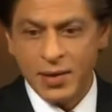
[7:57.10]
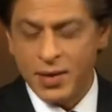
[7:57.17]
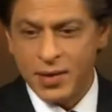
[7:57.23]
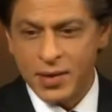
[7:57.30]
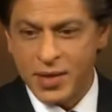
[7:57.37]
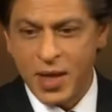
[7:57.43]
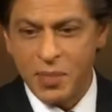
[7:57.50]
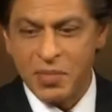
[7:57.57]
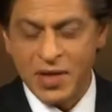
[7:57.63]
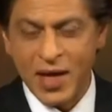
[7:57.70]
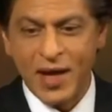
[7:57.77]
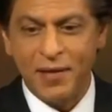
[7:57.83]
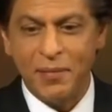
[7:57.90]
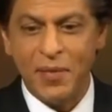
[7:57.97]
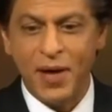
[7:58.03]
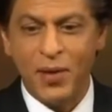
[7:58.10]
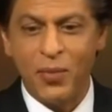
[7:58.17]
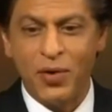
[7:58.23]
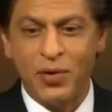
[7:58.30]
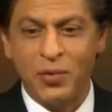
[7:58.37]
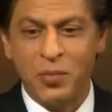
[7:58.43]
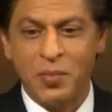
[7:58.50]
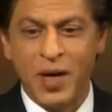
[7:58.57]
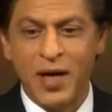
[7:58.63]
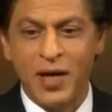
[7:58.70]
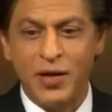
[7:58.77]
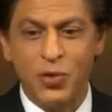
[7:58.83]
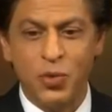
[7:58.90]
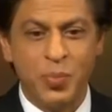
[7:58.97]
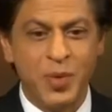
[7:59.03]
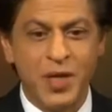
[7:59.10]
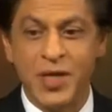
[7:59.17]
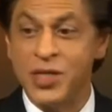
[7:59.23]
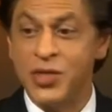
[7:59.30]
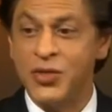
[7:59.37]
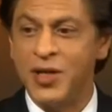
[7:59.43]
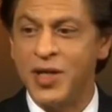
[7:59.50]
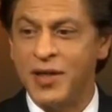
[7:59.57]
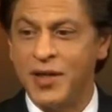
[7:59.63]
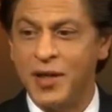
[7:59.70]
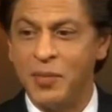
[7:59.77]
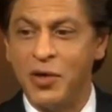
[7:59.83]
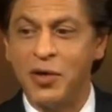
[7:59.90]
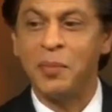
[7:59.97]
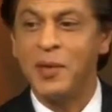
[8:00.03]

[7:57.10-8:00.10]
the same time, I wanted to buy a new PS3 had come